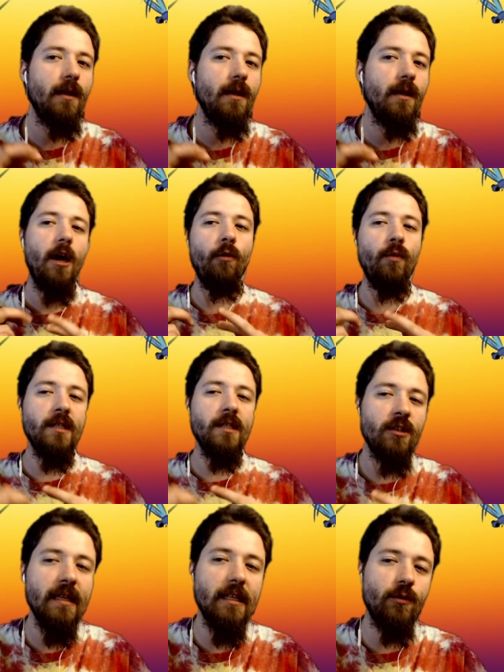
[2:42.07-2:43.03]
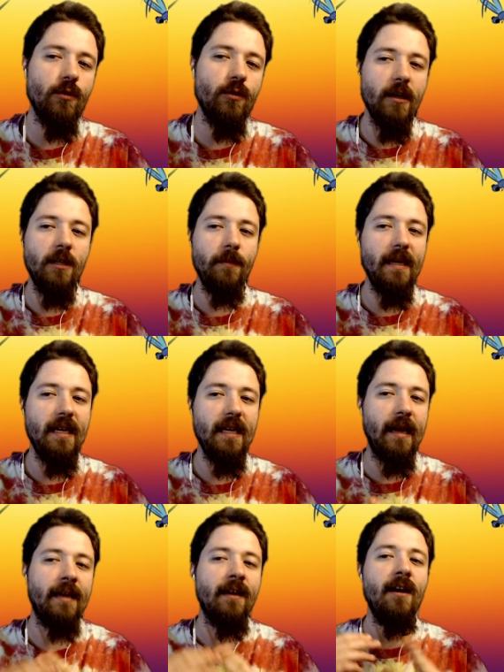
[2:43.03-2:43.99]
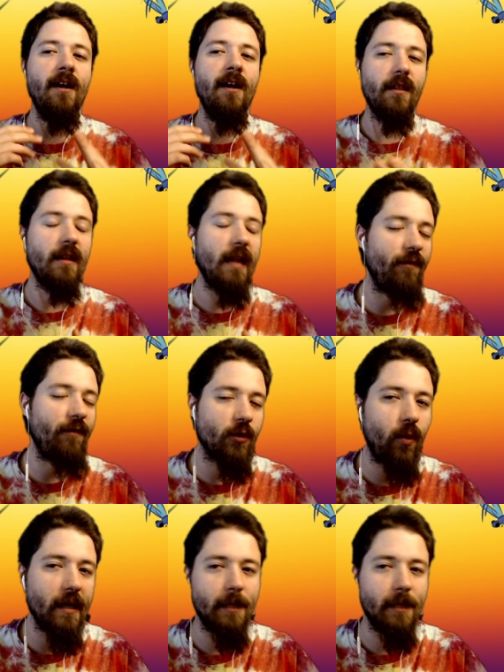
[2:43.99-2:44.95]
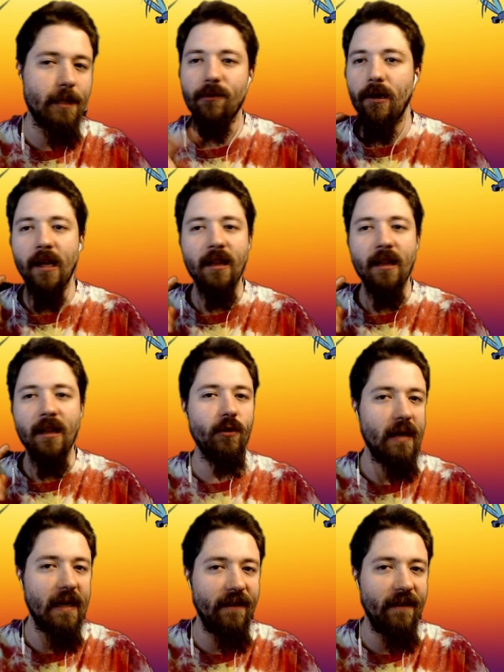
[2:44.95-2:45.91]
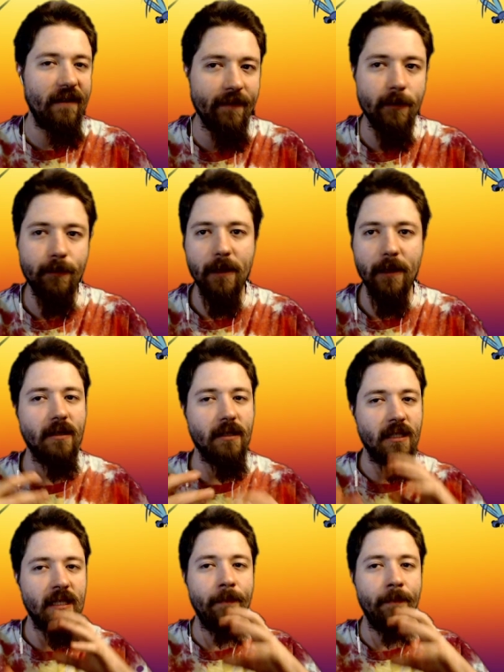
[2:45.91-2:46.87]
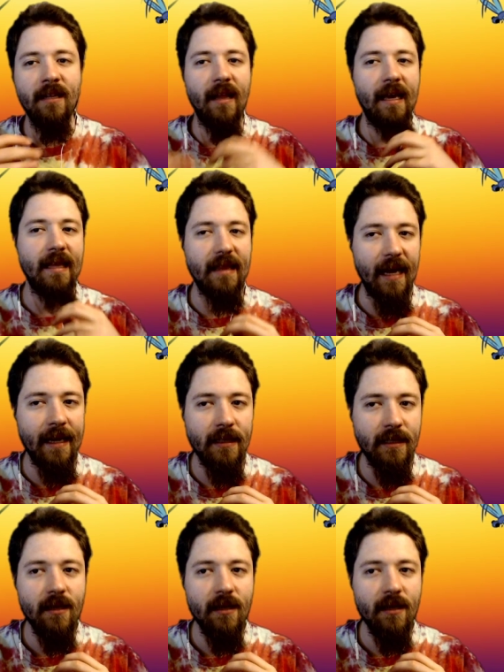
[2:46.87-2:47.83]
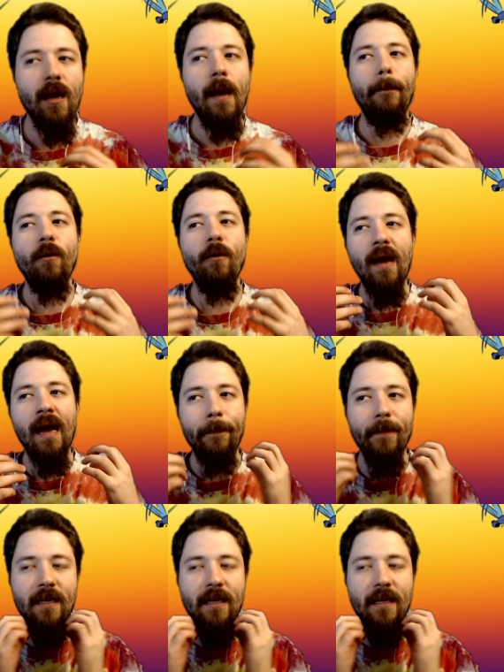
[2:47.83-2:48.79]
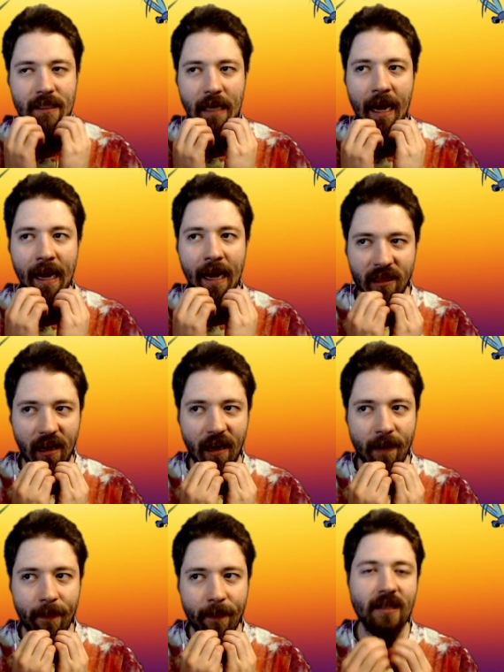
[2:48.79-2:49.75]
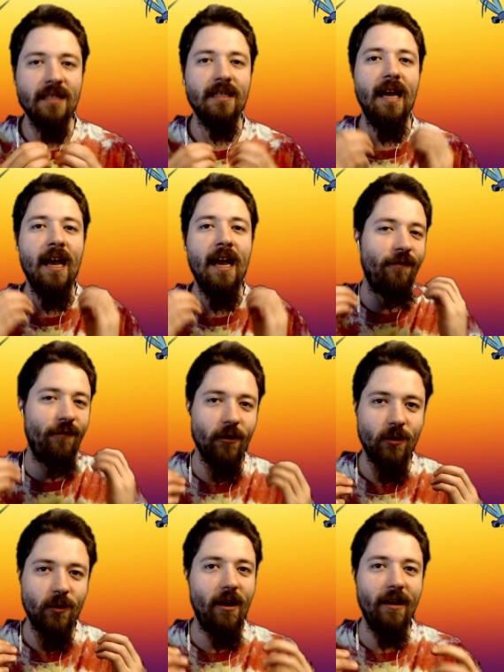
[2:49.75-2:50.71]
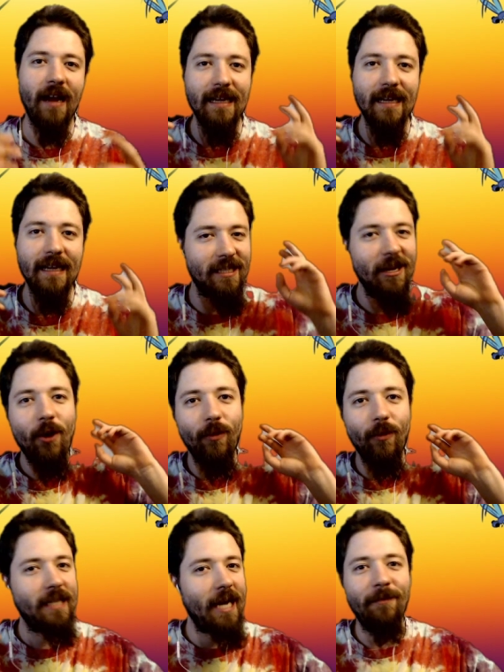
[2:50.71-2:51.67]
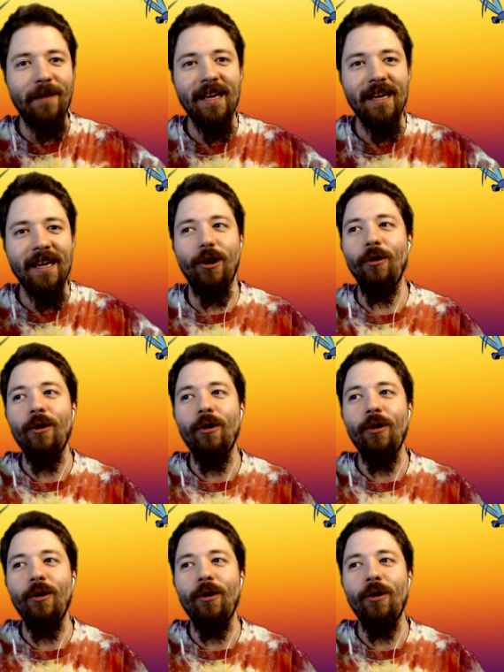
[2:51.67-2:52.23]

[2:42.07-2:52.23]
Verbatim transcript: Originally, this was going to be like level 20 speedrun, a level 25 speedrun, something like that. But what happened is I thought about it, and the first run I just retired my hero